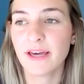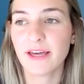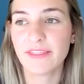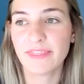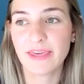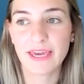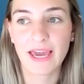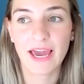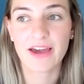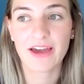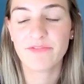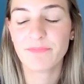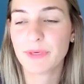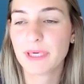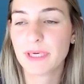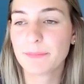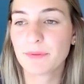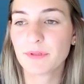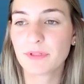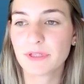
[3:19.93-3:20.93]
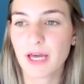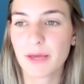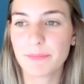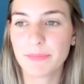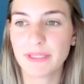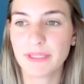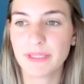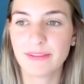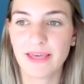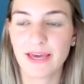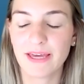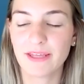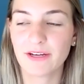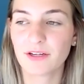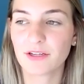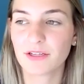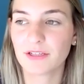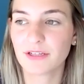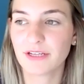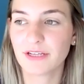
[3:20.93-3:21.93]
They have people come in that
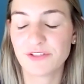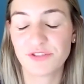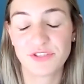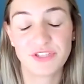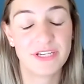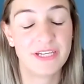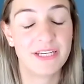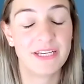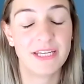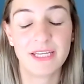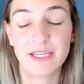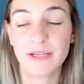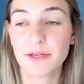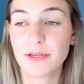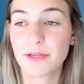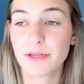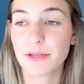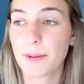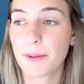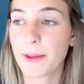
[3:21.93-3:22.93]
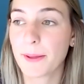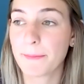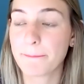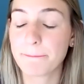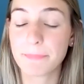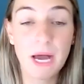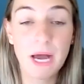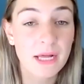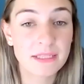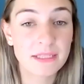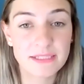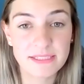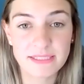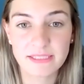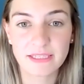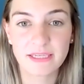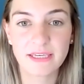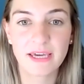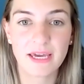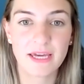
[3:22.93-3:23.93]
are interested in um,
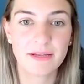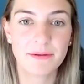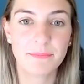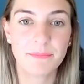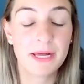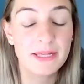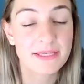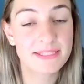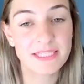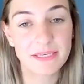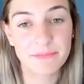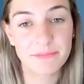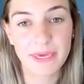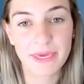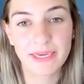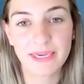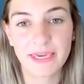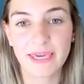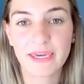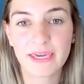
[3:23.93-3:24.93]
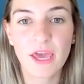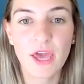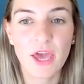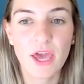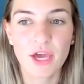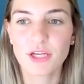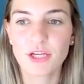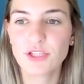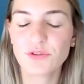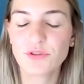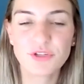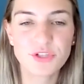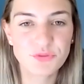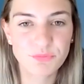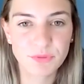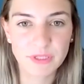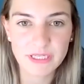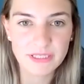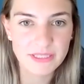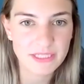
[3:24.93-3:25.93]
policy and policy making. And so there's
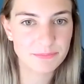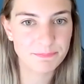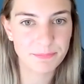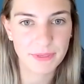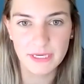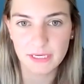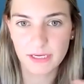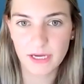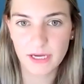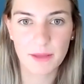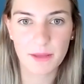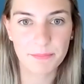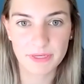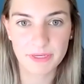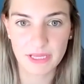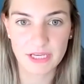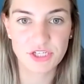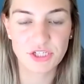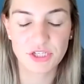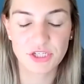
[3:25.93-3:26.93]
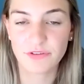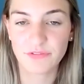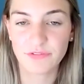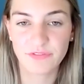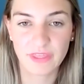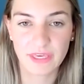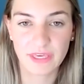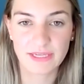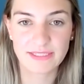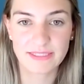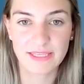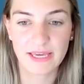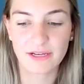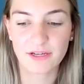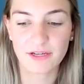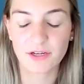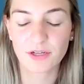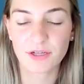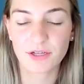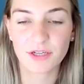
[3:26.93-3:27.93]
really this big combination of things
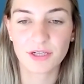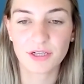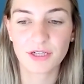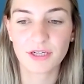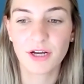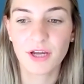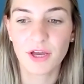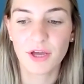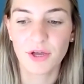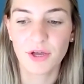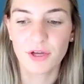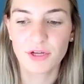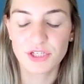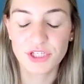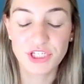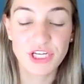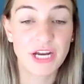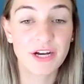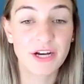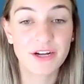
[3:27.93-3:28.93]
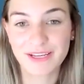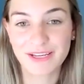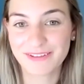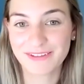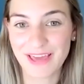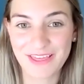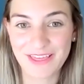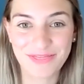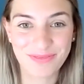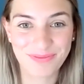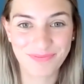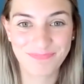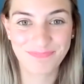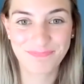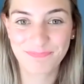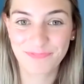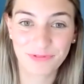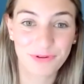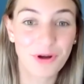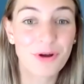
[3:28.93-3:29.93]
that are shared and, and
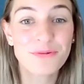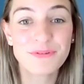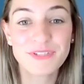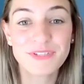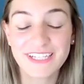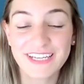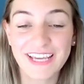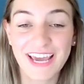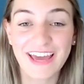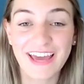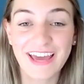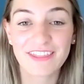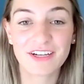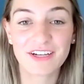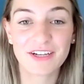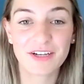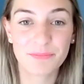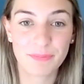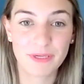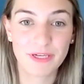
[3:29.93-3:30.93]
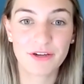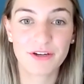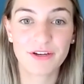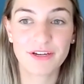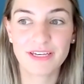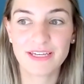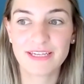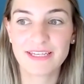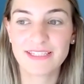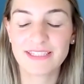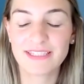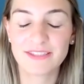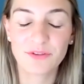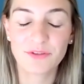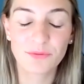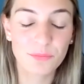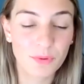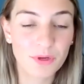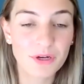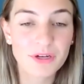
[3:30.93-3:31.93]
thrown together because the
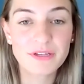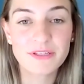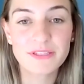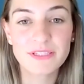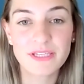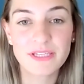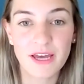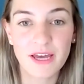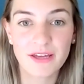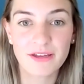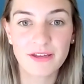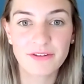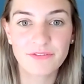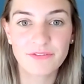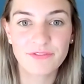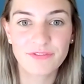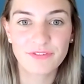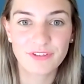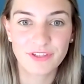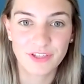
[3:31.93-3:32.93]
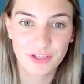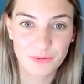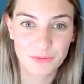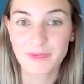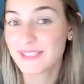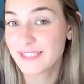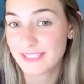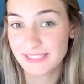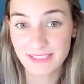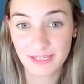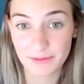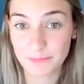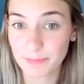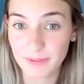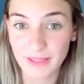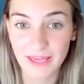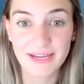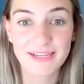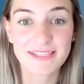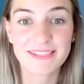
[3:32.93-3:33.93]
world of humans is
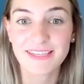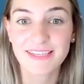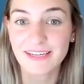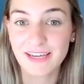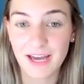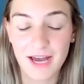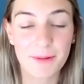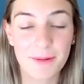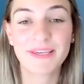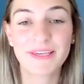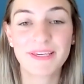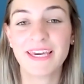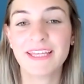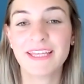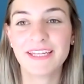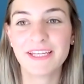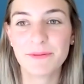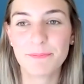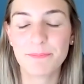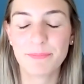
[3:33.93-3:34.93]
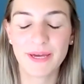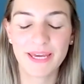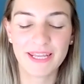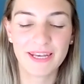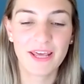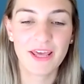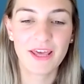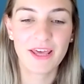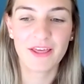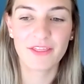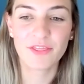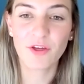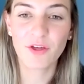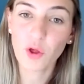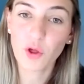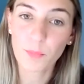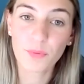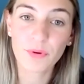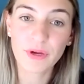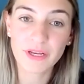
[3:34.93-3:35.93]
complex and complicated. But the
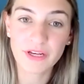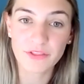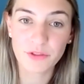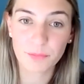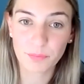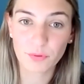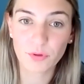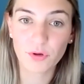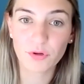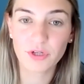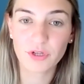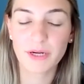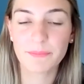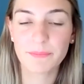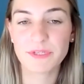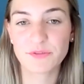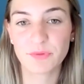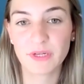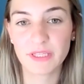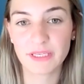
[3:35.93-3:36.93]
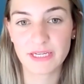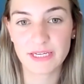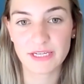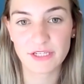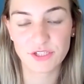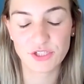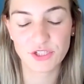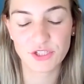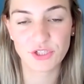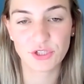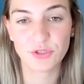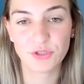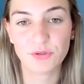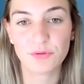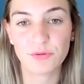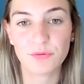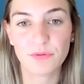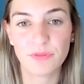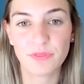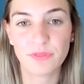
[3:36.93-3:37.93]
whole point of the program is really
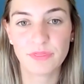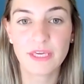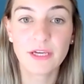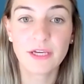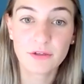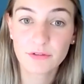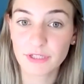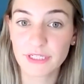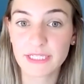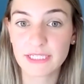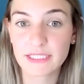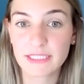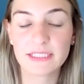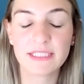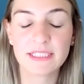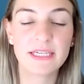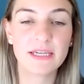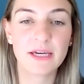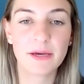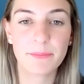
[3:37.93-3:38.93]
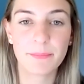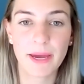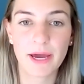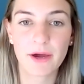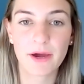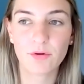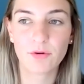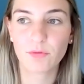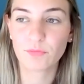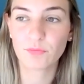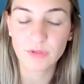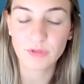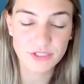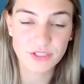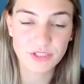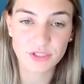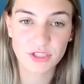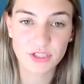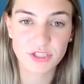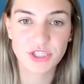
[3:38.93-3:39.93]
to think critically about
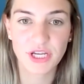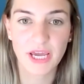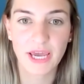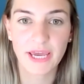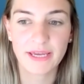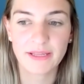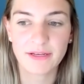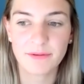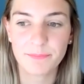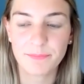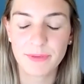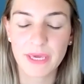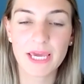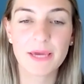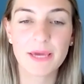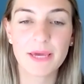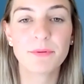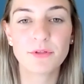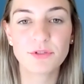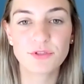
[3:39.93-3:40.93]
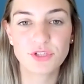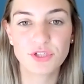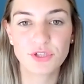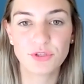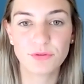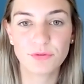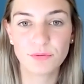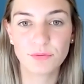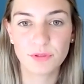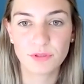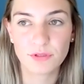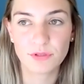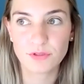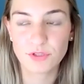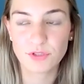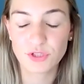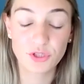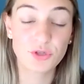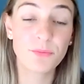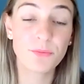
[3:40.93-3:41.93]
research and be able to
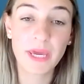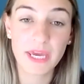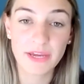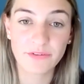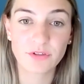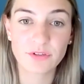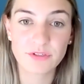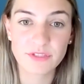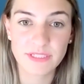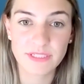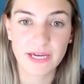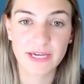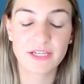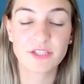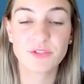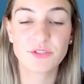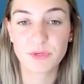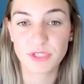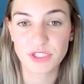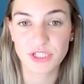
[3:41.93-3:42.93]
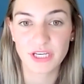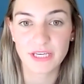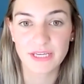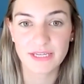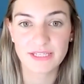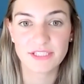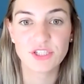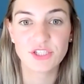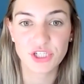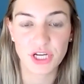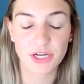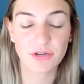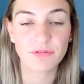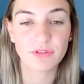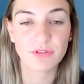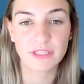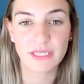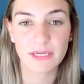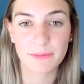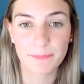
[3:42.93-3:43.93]
do behavioral science, which is
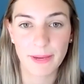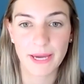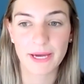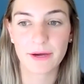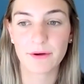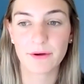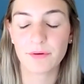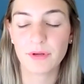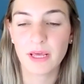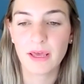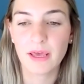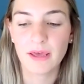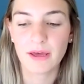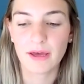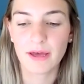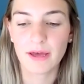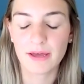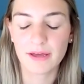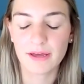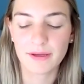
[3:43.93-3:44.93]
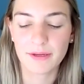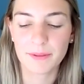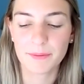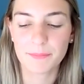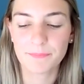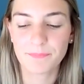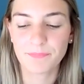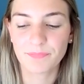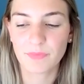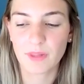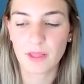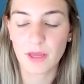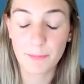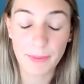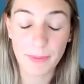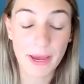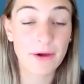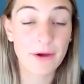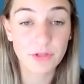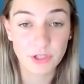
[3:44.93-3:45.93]
generally about um,
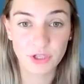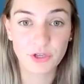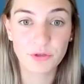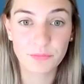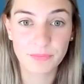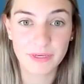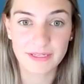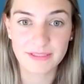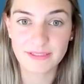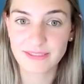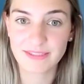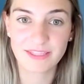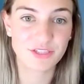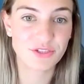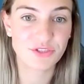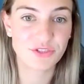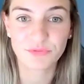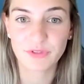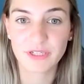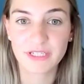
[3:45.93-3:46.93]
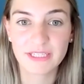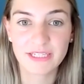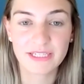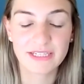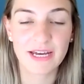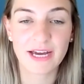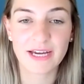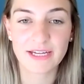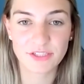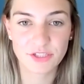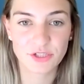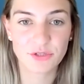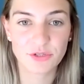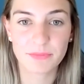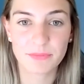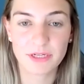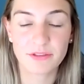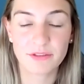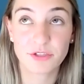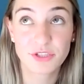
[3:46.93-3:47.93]
about humans. There's really not too
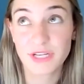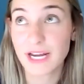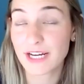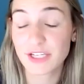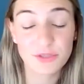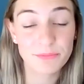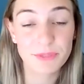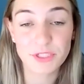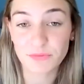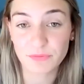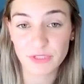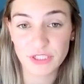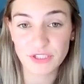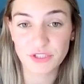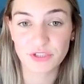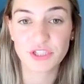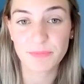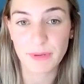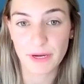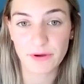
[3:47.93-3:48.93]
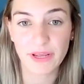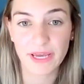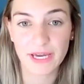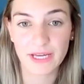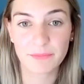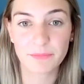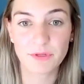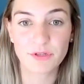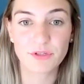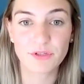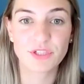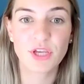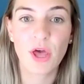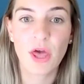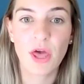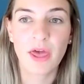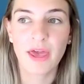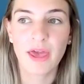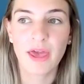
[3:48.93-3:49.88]
much. There's not too much research about animals. But